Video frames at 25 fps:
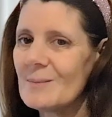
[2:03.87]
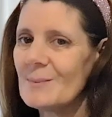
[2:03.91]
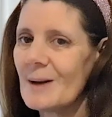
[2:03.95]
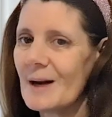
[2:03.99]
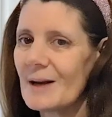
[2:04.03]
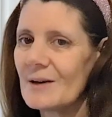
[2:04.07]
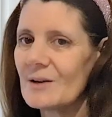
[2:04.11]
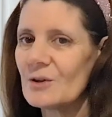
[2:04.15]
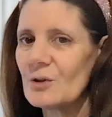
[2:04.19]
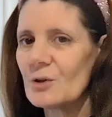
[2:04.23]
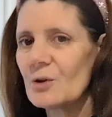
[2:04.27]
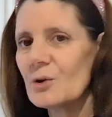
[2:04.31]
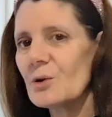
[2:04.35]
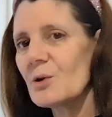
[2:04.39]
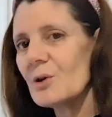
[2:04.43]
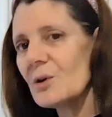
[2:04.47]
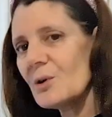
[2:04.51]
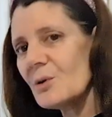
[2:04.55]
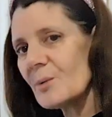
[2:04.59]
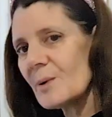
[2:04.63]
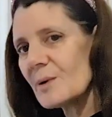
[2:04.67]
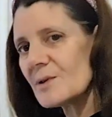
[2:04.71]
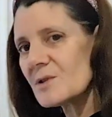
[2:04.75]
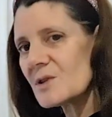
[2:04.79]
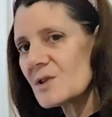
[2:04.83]
button, you know, the little
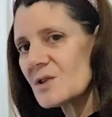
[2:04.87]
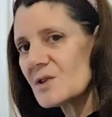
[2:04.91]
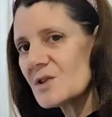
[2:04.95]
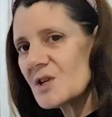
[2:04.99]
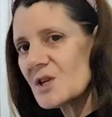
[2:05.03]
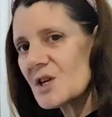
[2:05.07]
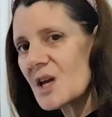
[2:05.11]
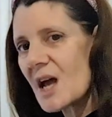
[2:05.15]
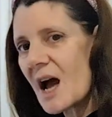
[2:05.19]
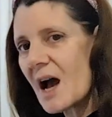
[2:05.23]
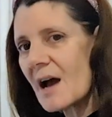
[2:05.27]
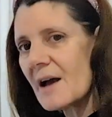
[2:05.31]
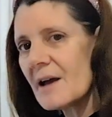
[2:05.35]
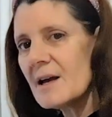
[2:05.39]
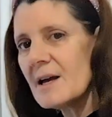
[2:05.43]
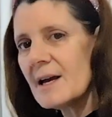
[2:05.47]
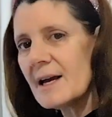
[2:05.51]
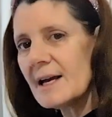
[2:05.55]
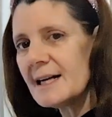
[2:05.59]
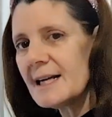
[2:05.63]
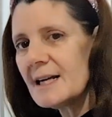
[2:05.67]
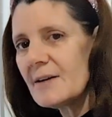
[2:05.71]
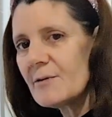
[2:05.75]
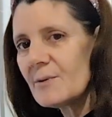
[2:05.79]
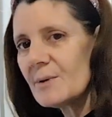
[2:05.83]
ones that stick out.
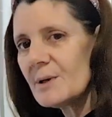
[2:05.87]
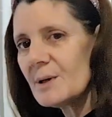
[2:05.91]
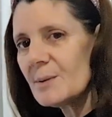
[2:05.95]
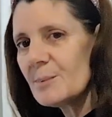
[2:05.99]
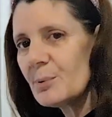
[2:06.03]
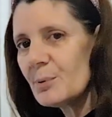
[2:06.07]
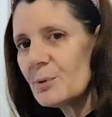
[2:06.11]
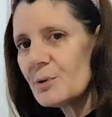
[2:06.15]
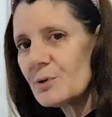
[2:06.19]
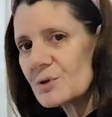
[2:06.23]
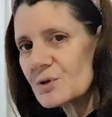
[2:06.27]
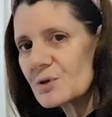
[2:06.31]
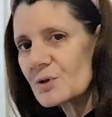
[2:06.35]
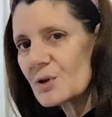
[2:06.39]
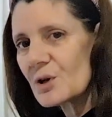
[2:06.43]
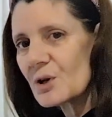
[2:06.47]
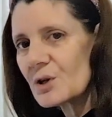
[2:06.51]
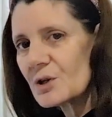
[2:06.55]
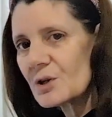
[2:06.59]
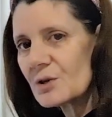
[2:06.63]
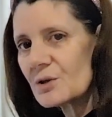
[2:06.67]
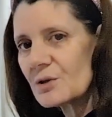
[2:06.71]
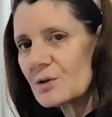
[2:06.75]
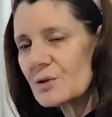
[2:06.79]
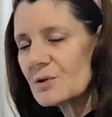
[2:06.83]
And even when you pull your
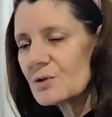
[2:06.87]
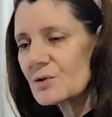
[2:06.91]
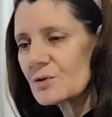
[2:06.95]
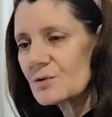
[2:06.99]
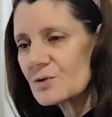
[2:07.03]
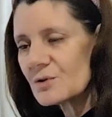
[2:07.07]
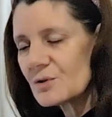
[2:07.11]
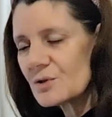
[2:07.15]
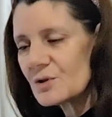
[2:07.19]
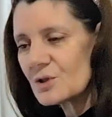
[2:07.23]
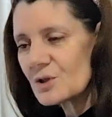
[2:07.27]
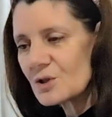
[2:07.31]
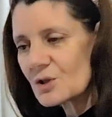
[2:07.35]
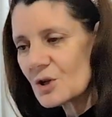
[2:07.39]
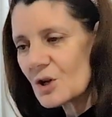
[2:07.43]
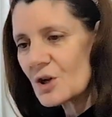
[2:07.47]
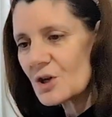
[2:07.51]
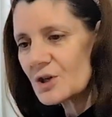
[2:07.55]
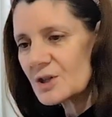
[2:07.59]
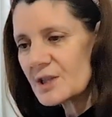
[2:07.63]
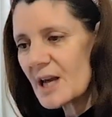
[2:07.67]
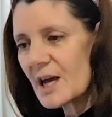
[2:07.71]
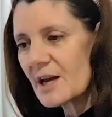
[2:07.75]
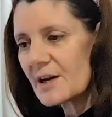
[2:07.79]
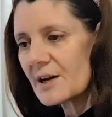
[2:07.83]
shirt
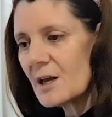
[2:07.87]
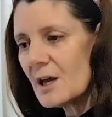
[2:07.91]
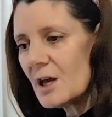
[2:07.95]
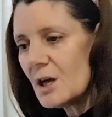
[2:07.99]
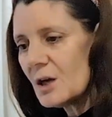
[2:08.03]
down,